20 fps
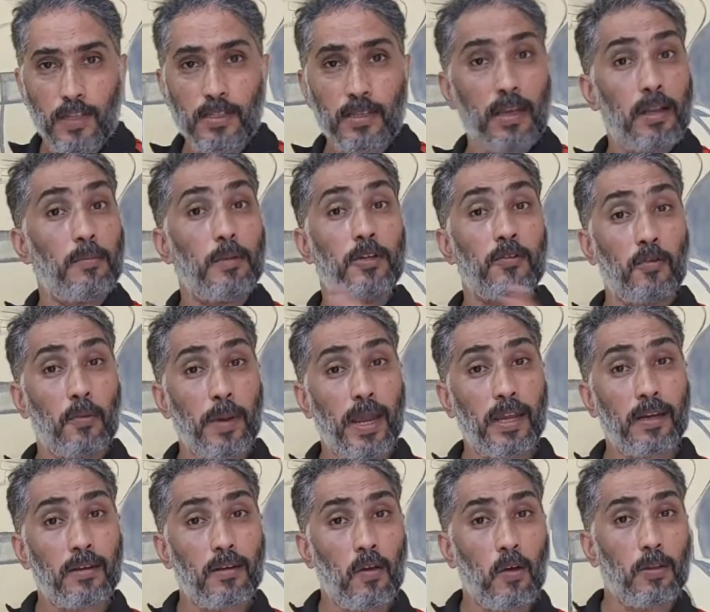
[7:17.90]
this helmet
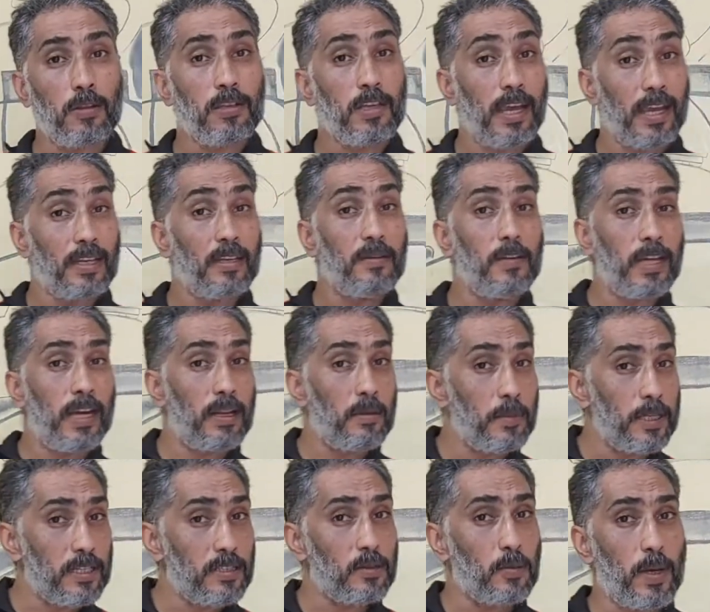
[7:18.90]
remain on the ADV
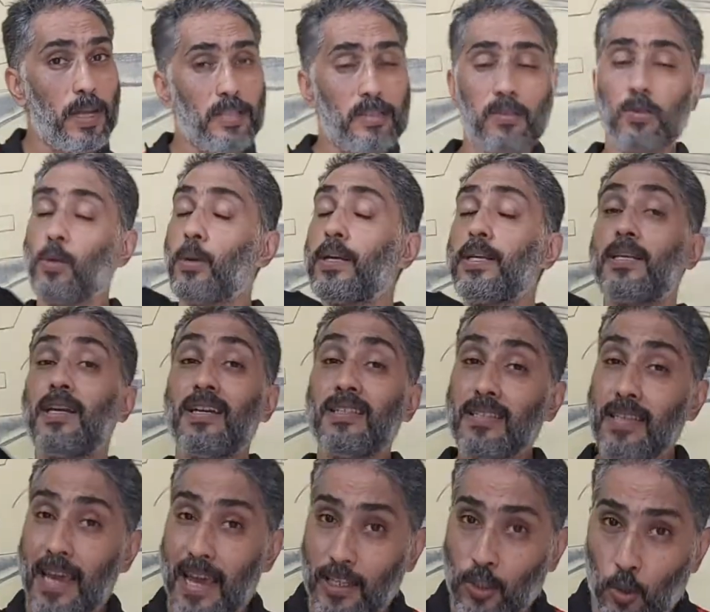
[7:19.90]
helmet as well, so it
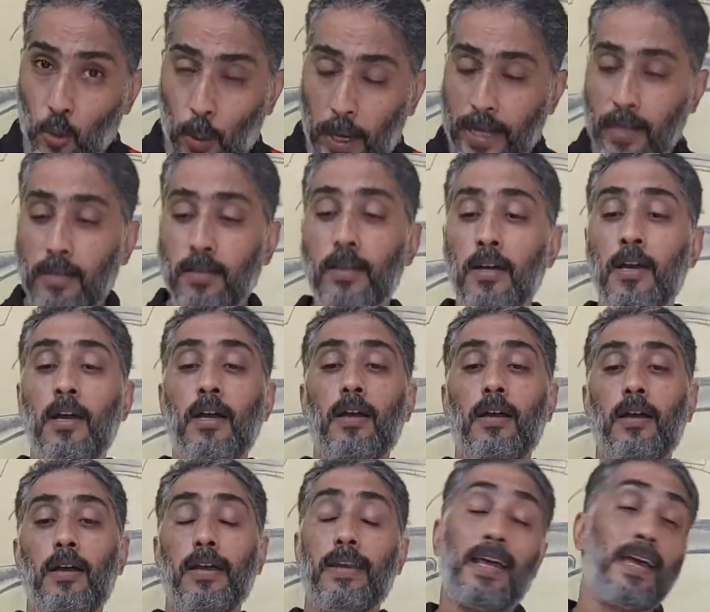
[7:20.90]
does catch wind,
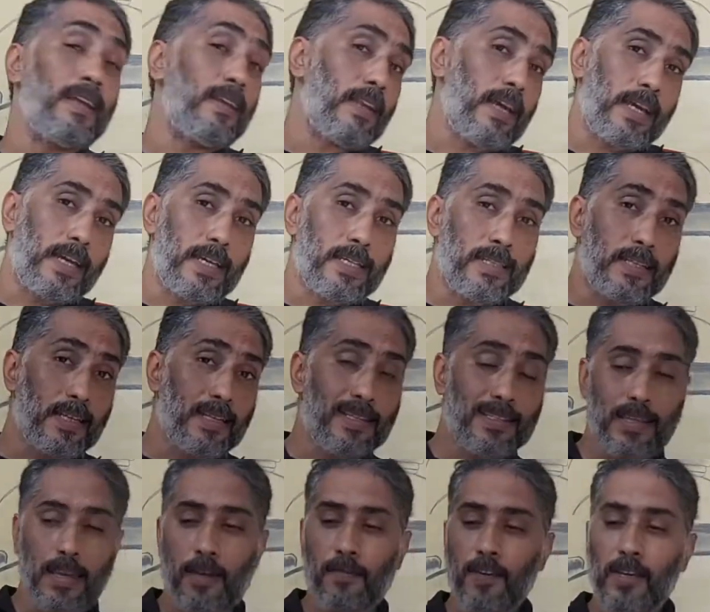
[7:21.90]
and I like I said,
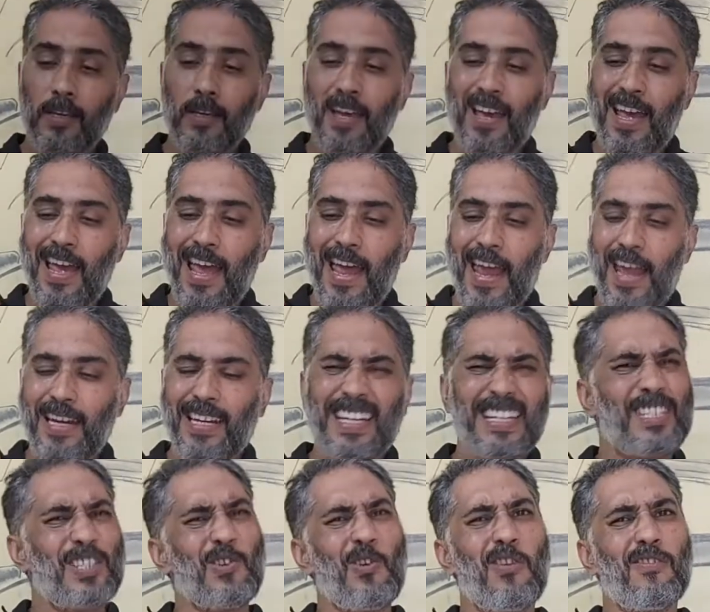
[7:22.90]
it's heavy and
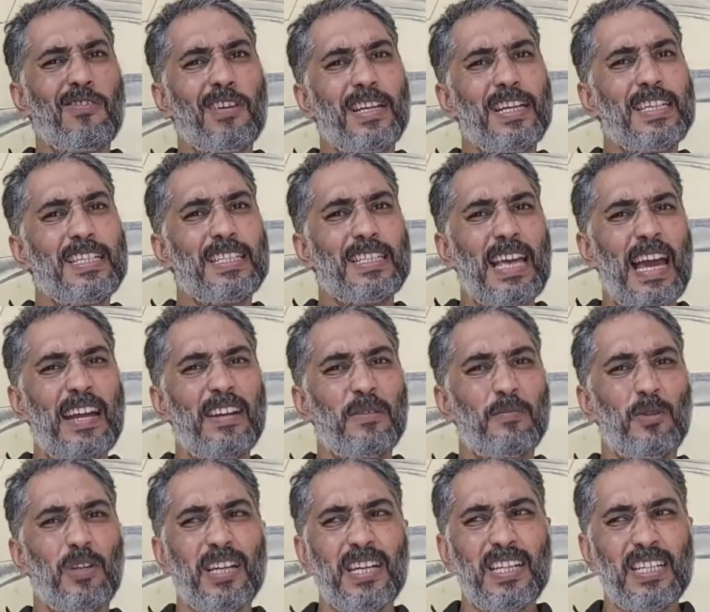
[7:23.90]
it's not really
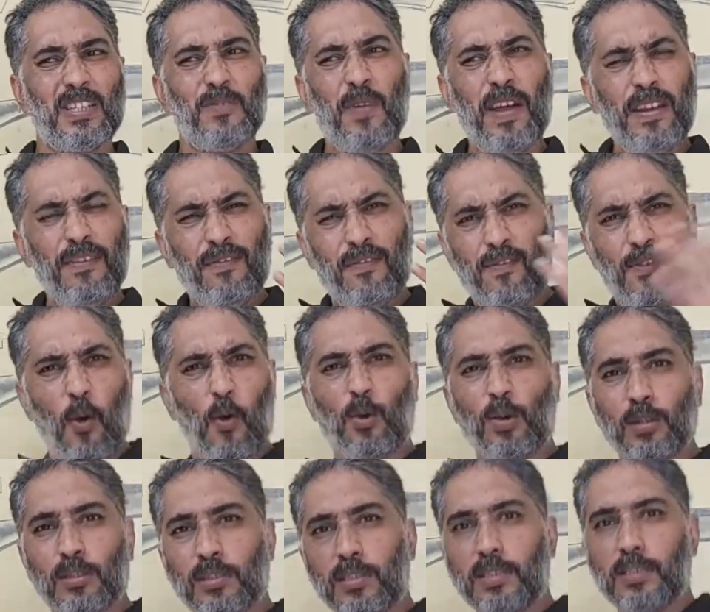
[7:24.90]
desirable, and it's very
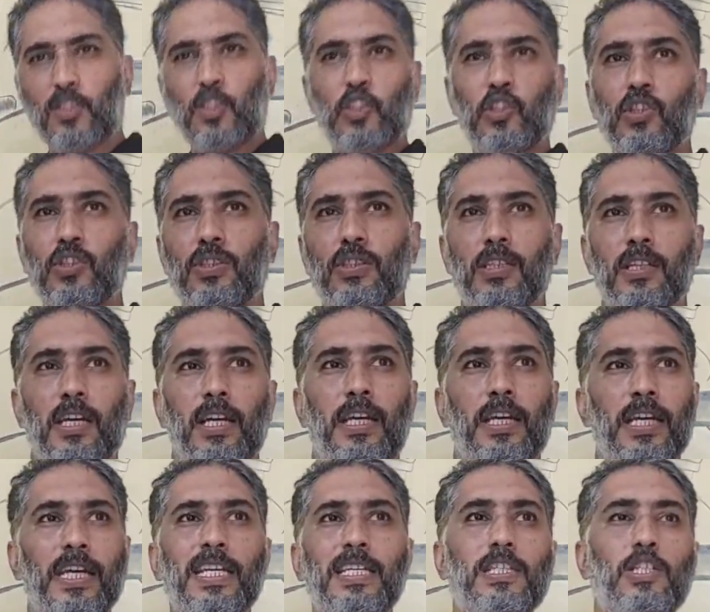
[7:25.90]
focused. It just
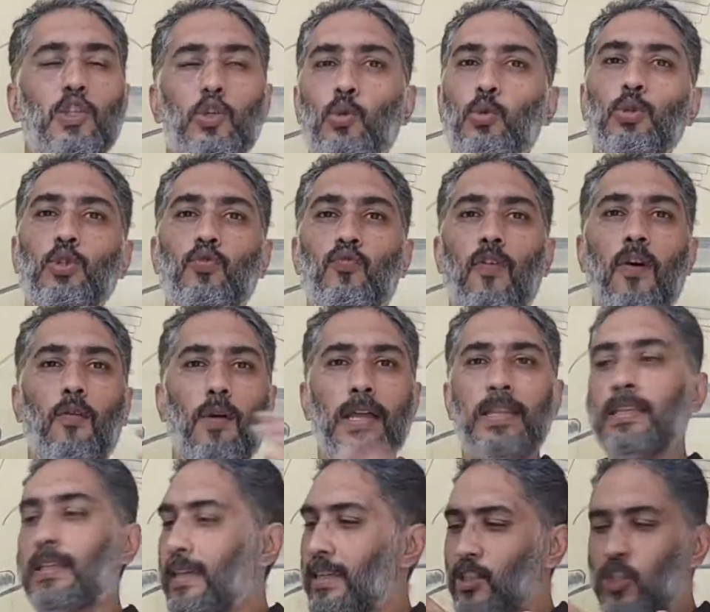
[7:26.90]
is used for
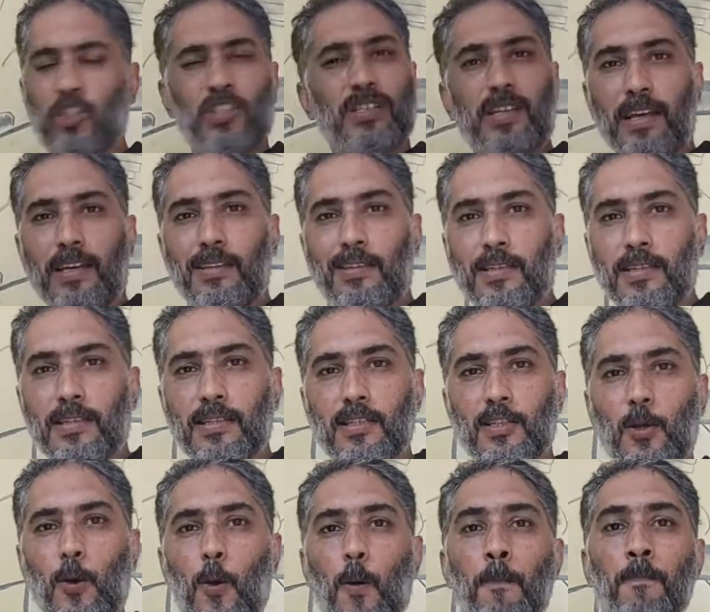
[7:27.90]
one thing, just like this.
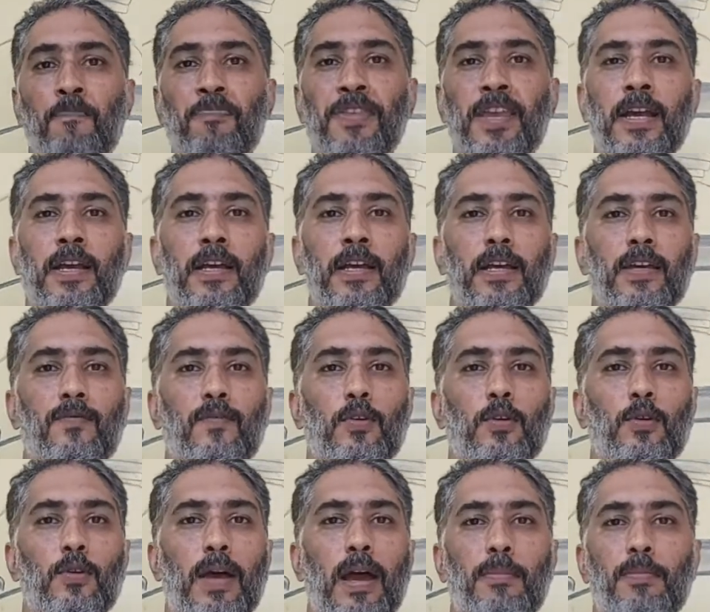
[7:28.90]
So if
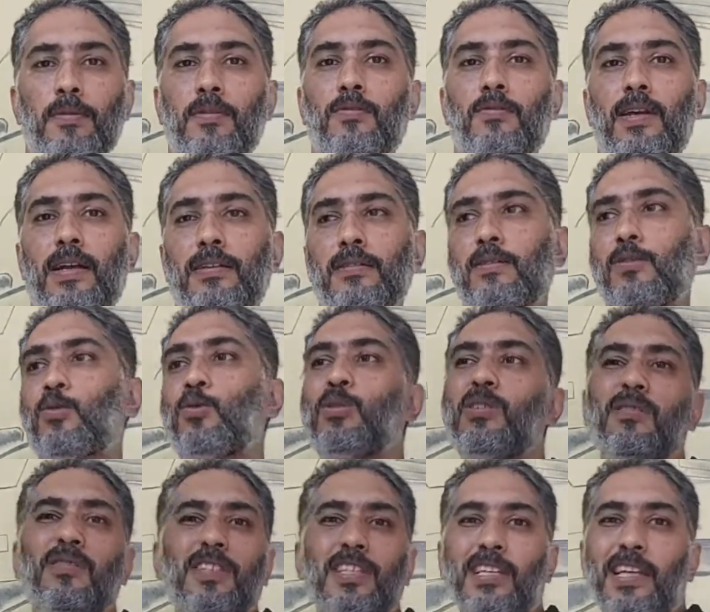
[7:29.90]
you happen to ride a
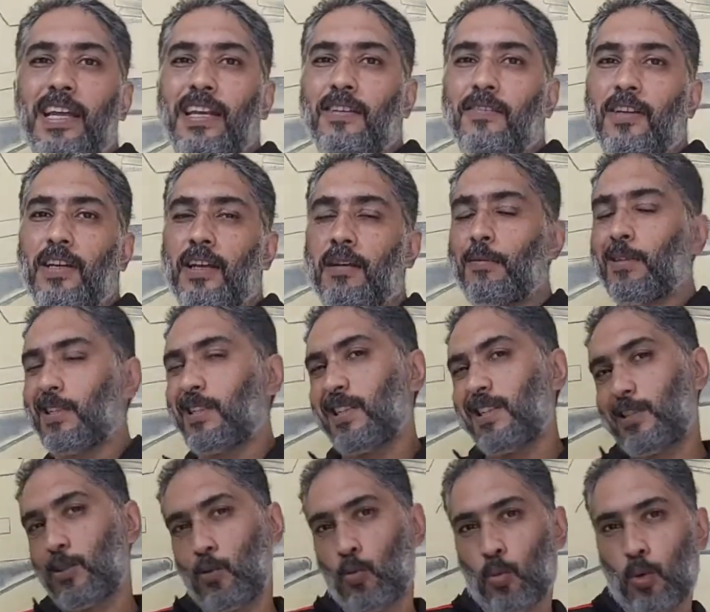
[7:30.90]
scooter with an ADV helmet, it
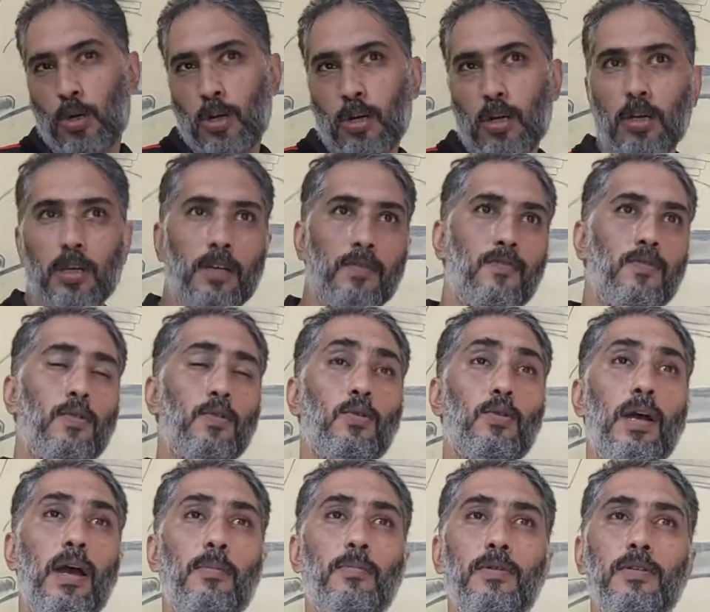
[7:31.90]
doesn't work. If you
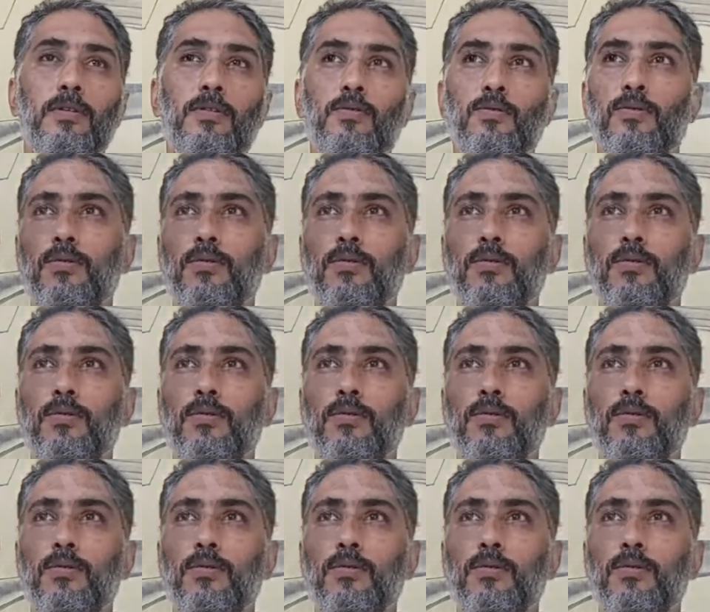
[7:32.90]
happen to